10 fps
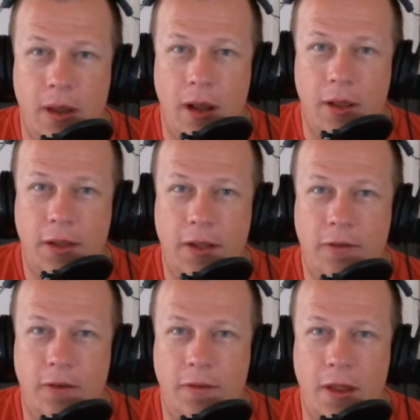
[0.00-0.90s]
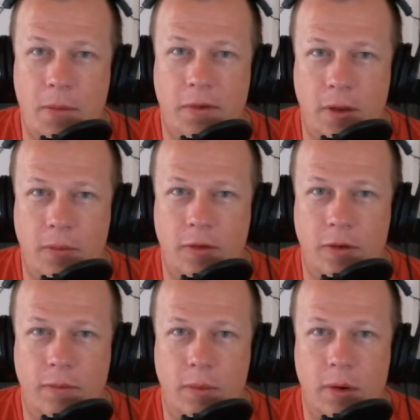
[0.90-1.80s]
I think it's just their perception
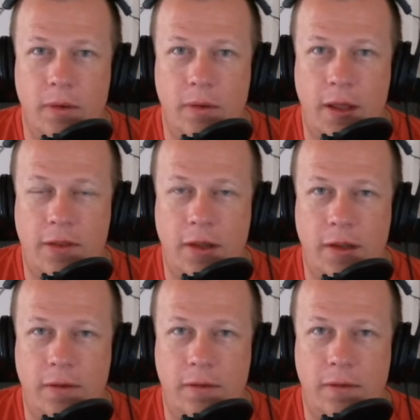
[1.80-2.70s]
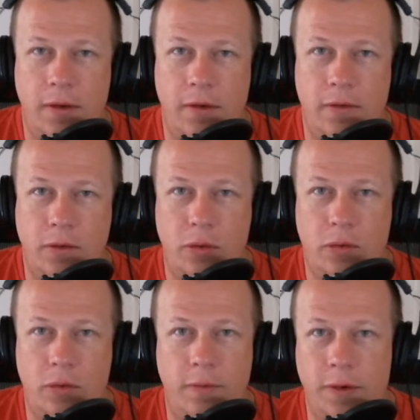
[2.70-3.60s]
of what they think is is
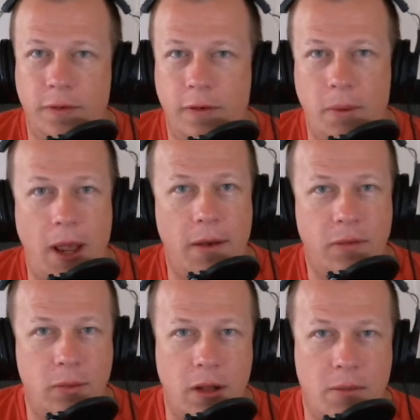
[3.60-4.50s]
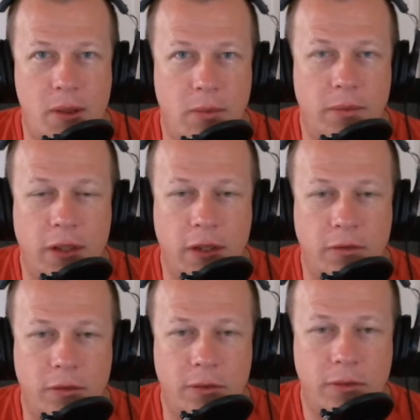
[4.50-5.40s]
cool versus perhaps what other people think
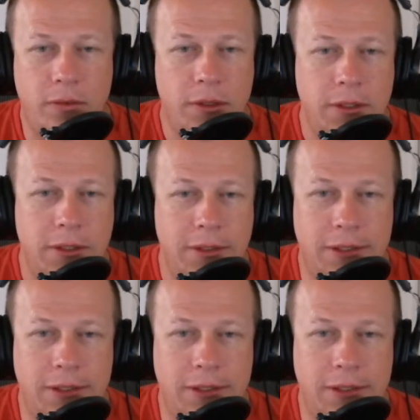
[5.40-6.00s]
is cool. Yeah.